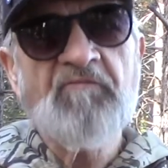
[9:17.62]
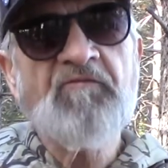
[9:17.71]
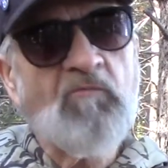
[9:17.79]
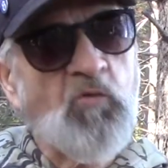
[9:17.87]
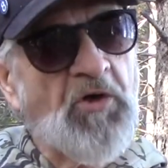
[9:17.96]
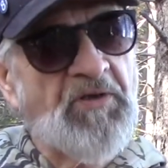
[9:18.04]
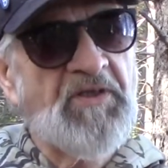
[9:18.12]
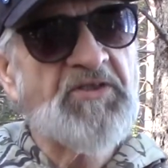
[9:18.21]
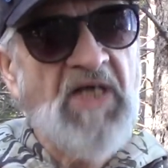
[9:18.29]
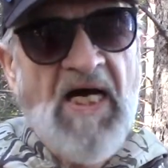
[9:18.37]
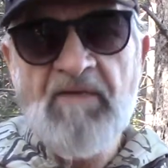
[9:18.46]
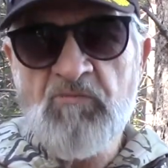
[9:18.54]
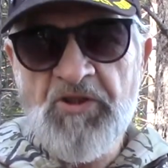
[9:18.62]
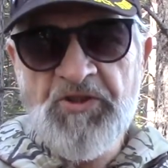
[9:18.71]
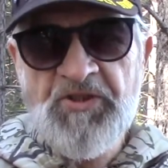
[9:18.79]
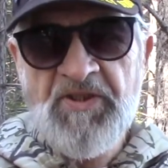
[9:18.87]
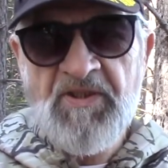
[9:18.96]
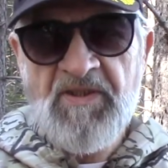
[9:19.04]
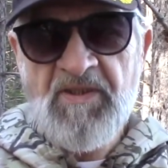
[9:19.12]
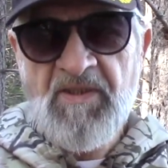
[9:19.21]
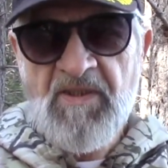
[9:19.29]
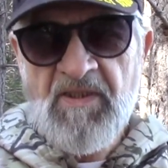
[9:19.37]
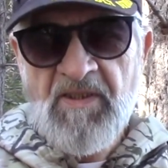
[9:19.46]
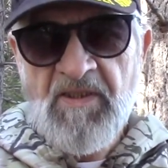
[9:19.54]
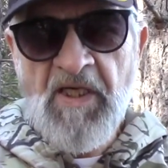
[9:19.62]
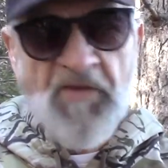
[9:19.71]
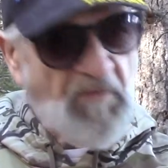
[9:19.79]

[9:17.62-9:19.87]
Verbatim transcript: from one of those hybrids in the